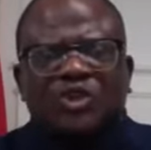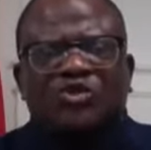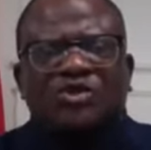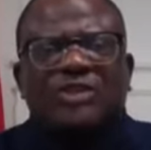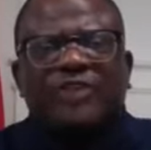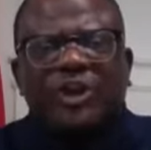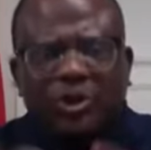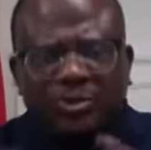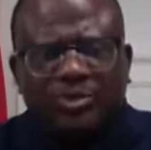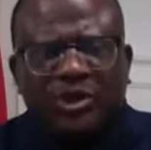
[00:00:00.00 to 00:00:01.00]

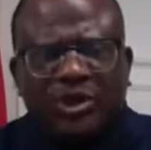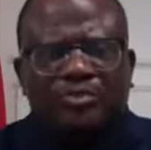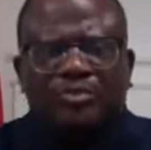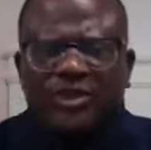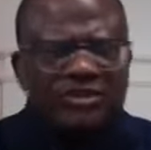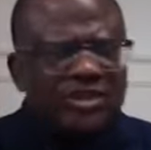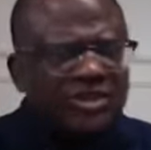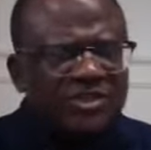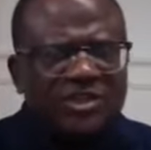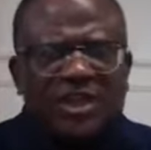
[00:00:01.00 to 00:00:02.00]
develop
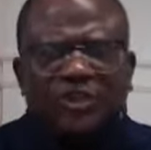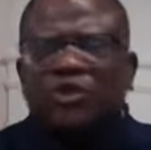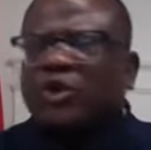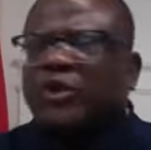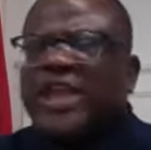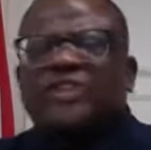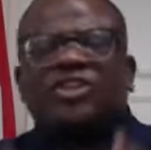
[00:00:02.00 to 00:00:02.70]
business, to create